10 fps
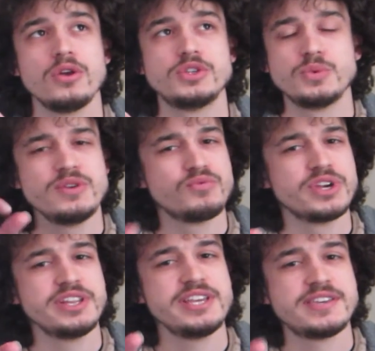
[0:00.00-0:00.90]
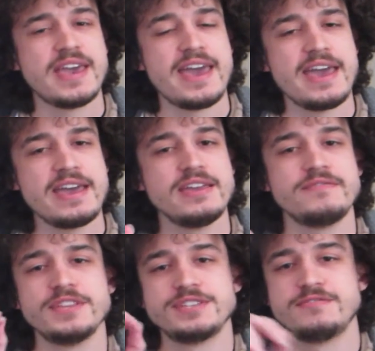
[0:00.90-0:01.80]
Do we really care
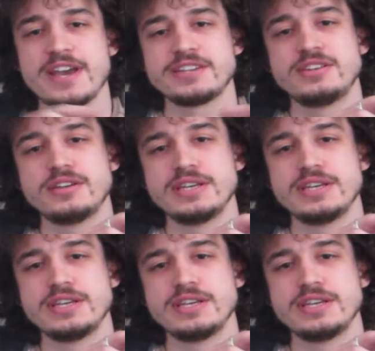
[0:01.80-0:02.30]
if this vector